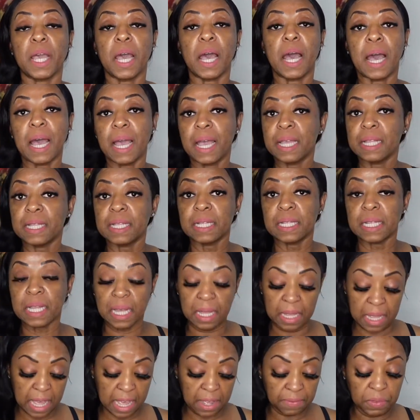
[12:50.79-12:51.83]
I did
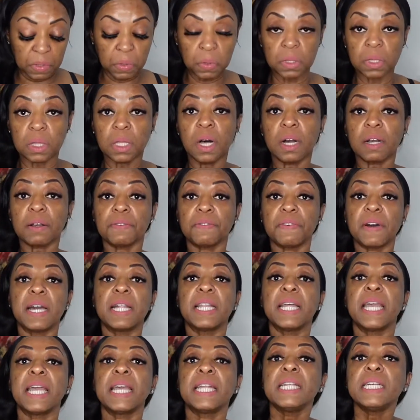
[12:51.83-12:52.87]
not have no luck
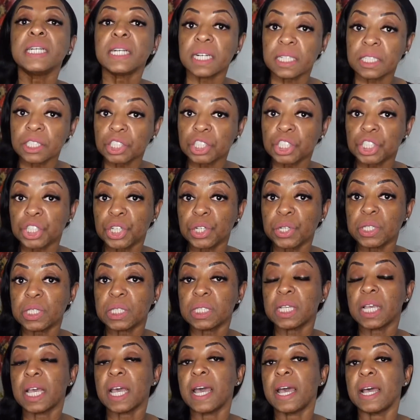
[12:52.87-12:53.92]
finding any undershirts
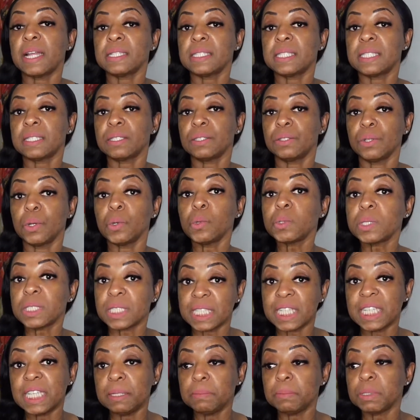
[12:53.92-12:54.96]
that had no
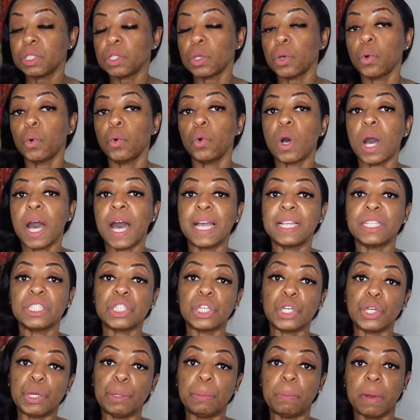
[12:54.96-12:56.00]
seams, so I
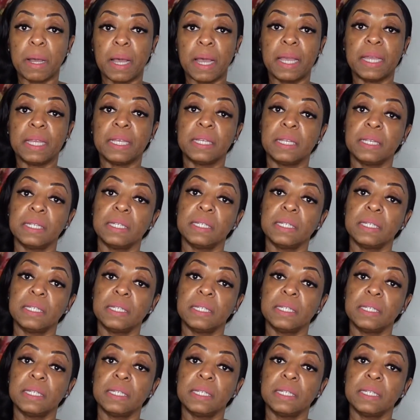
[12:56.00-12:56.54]
turned my